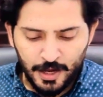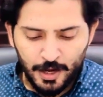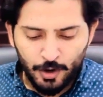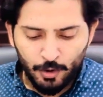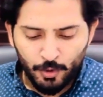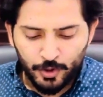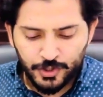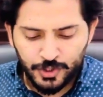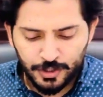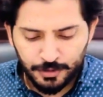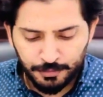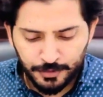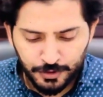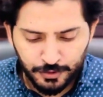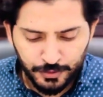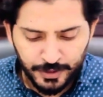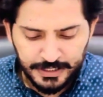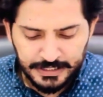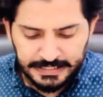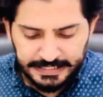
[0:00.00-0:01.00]
Question number
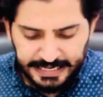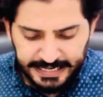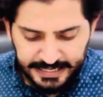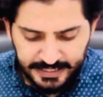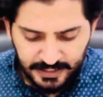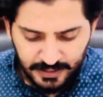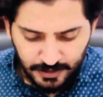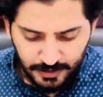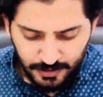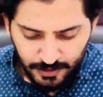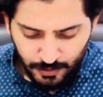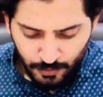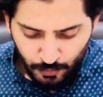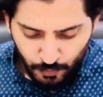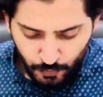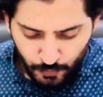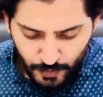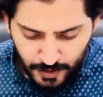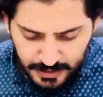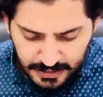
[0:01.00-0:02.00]

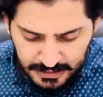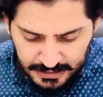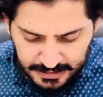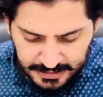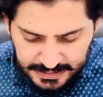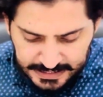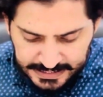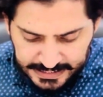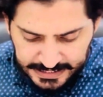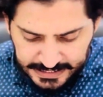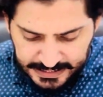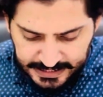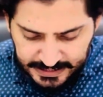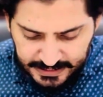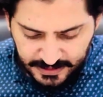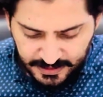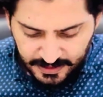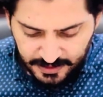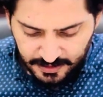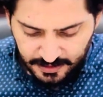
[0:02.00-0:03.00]
28. What
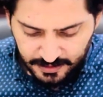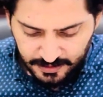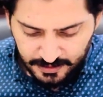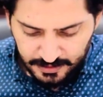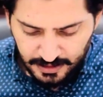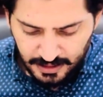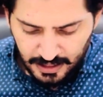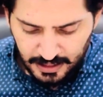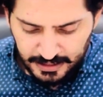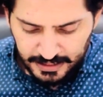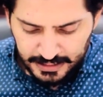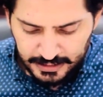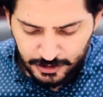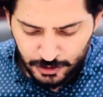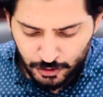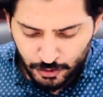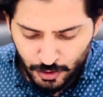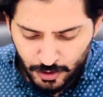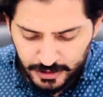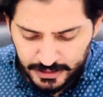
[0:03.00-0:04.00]
assists the
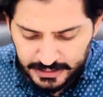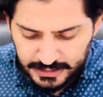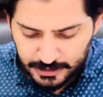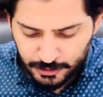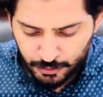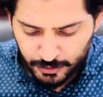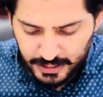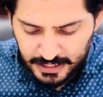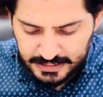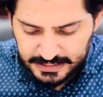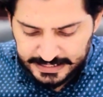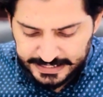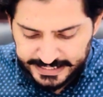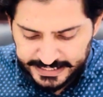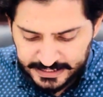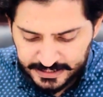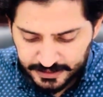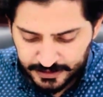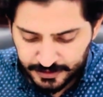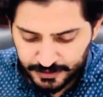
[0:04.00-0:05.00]
electronic
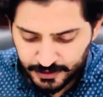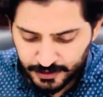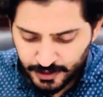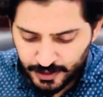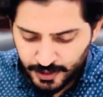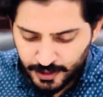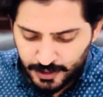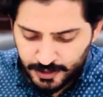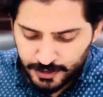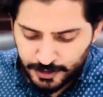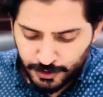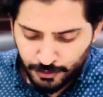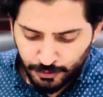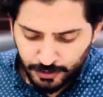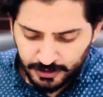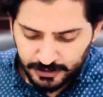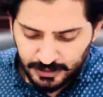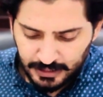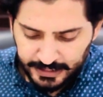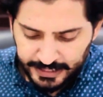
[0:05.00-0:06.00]
translator
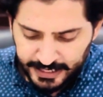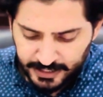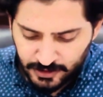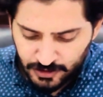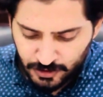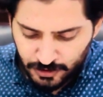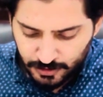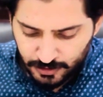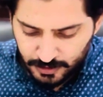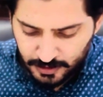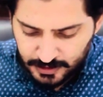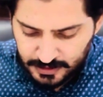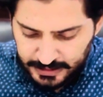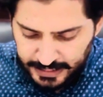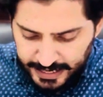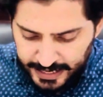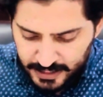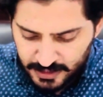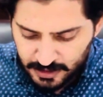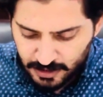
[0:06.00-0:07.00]
during the lectures
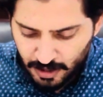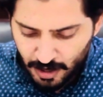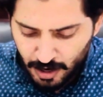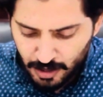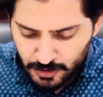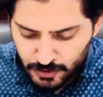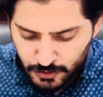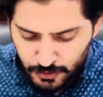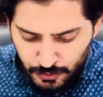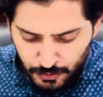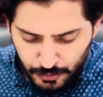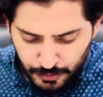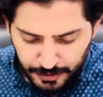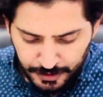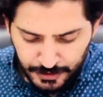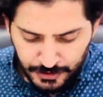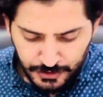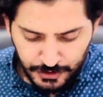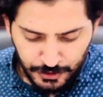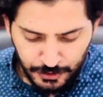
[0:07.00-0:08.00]
at
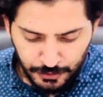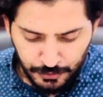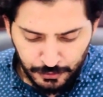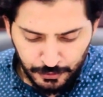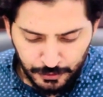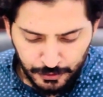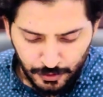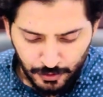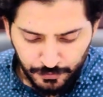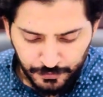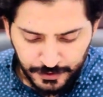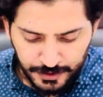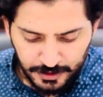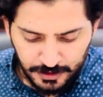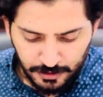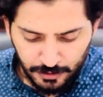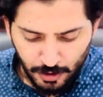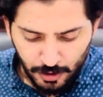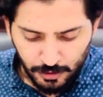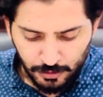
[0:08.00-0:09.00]
Karlsruhe Institute of
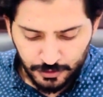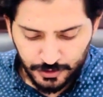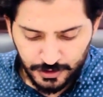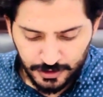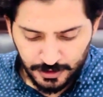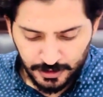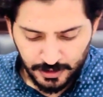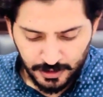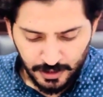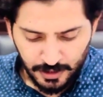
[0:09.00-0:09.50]
Technology?